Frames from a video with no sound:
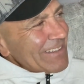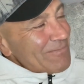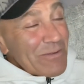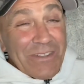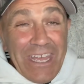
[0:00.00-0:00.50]

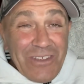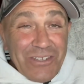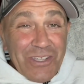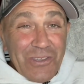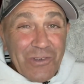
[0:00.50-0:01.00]
People that
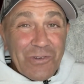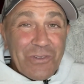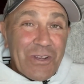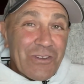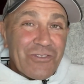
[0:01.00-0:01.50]
used to do,
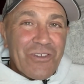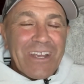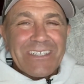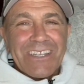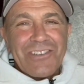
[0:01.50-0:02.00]

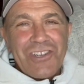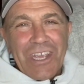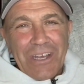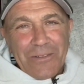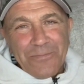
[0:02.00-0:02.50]
drugs in
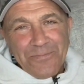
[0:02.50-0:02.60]
jail.